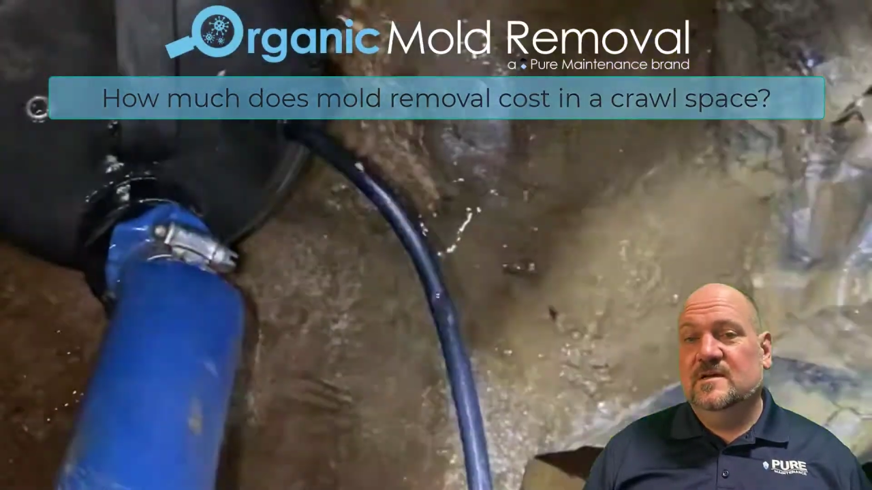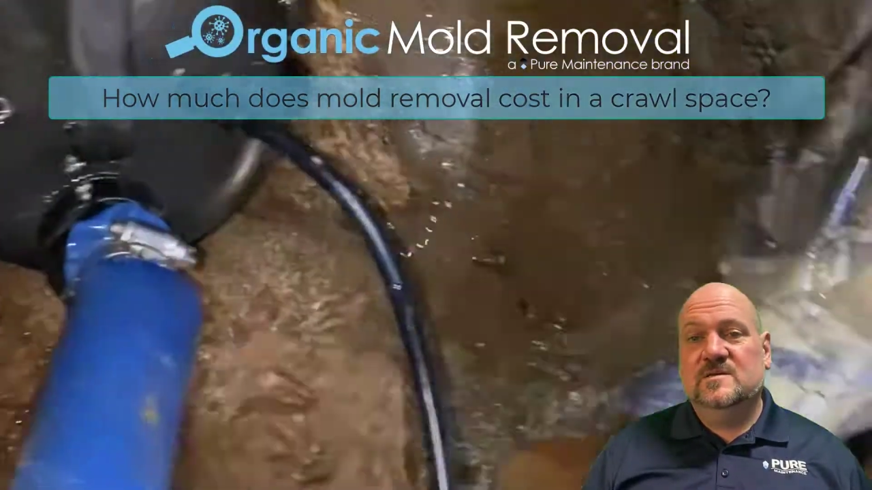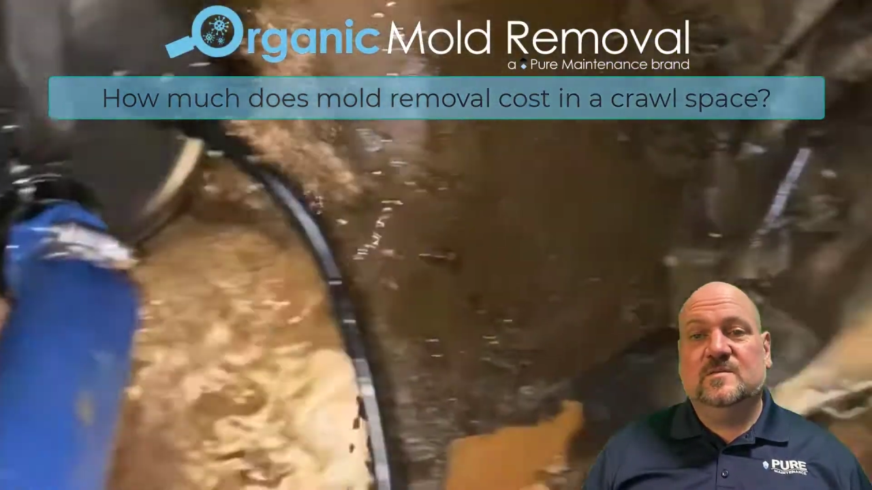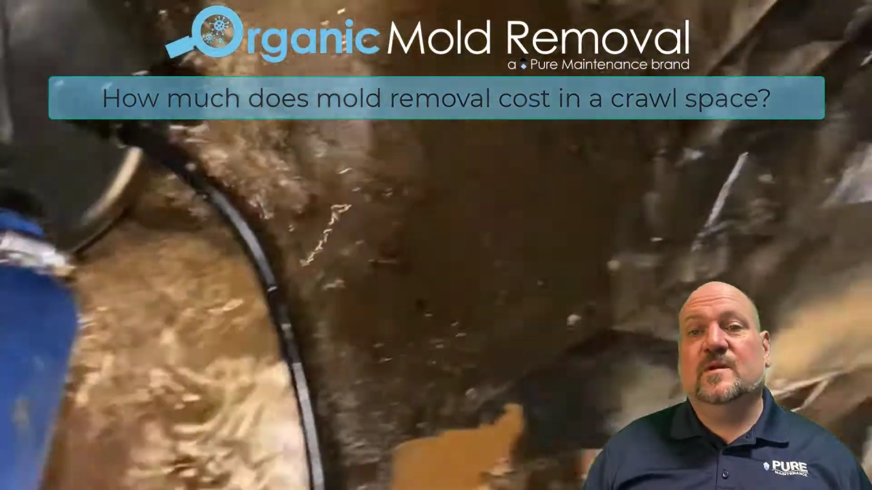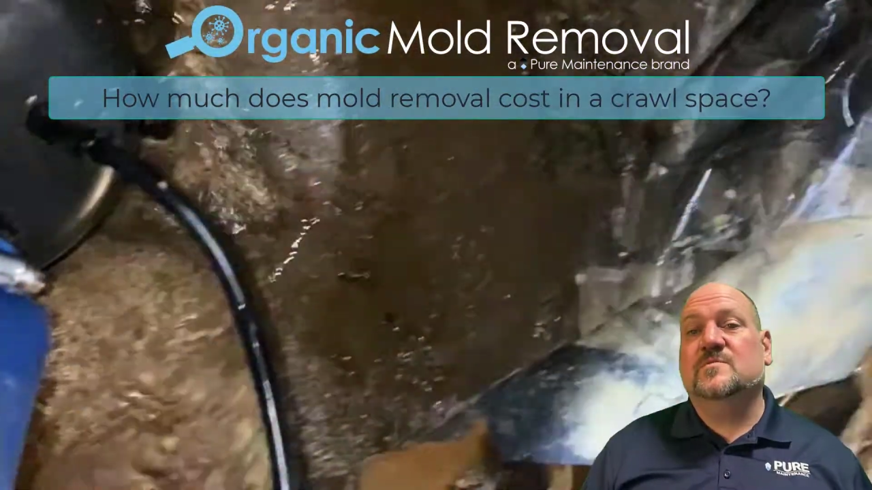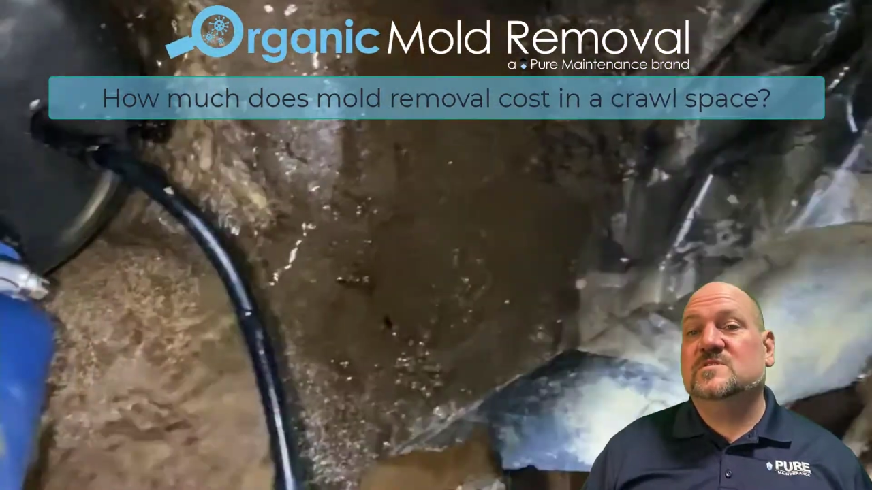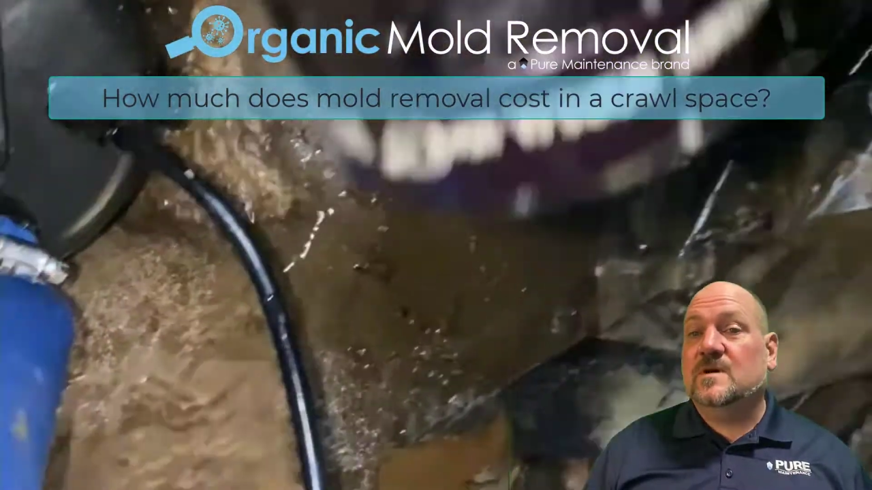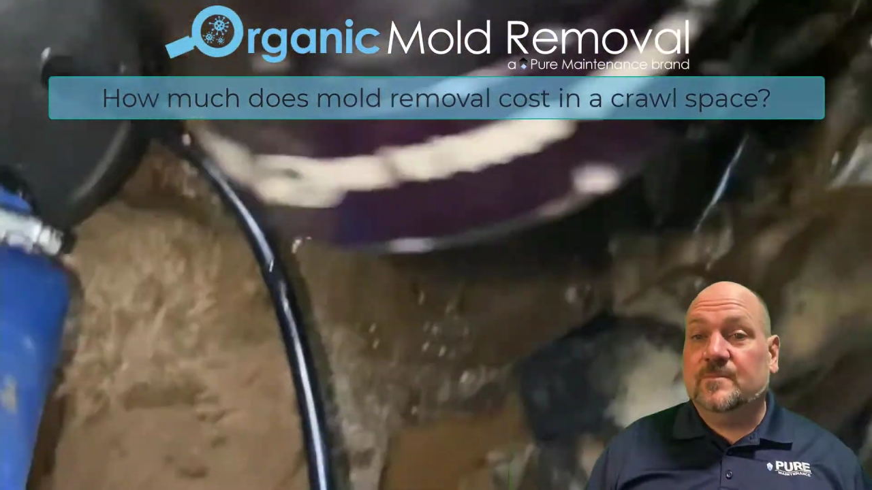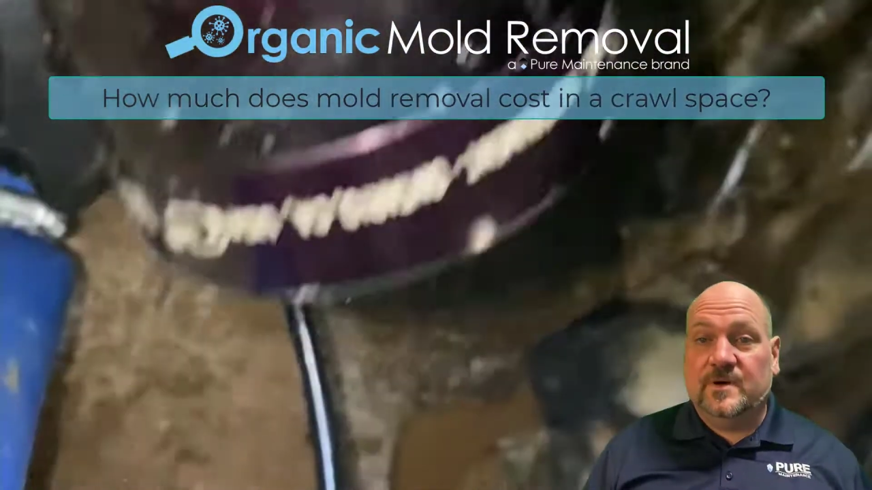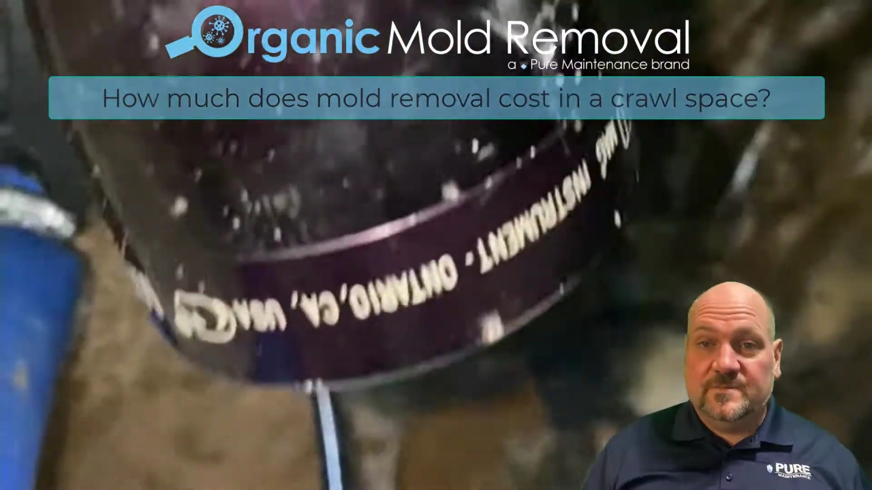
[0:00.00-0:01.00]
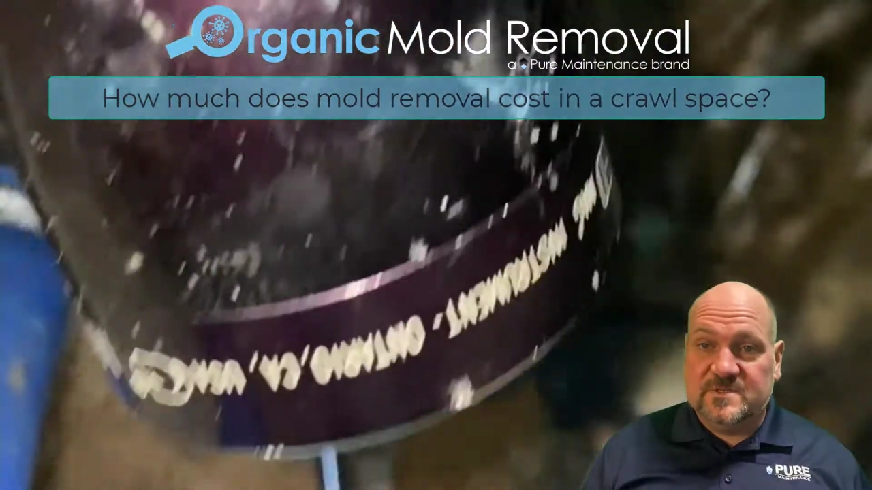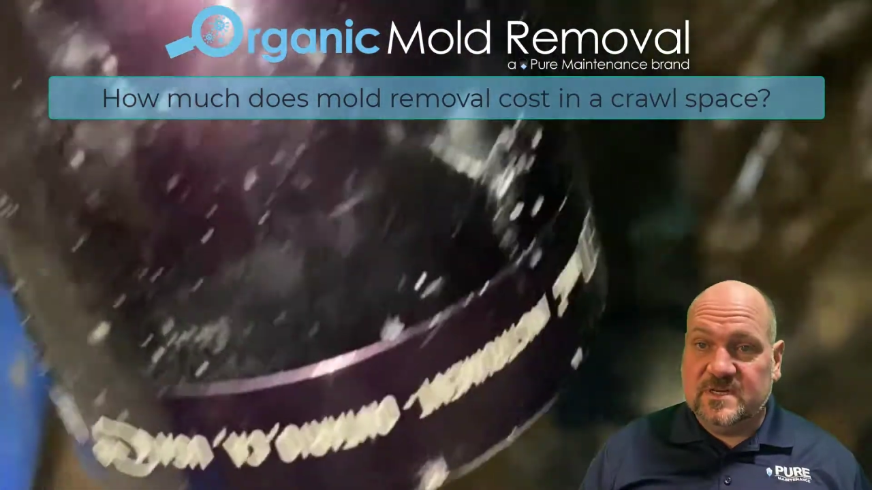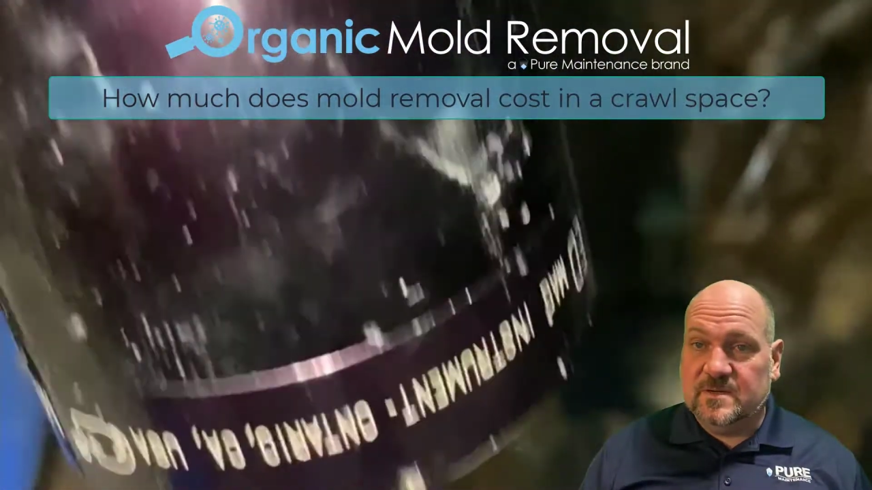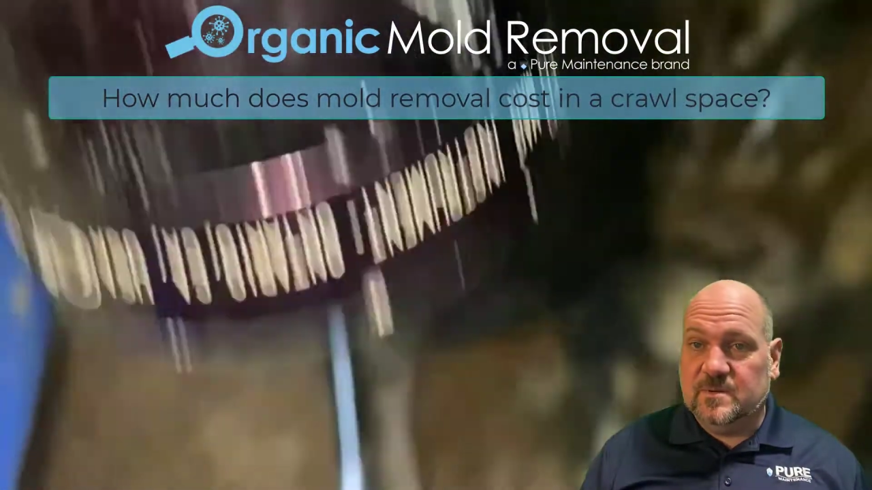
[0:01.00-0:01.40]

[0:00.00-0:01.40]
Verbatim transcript: Sometimes sump pumps need to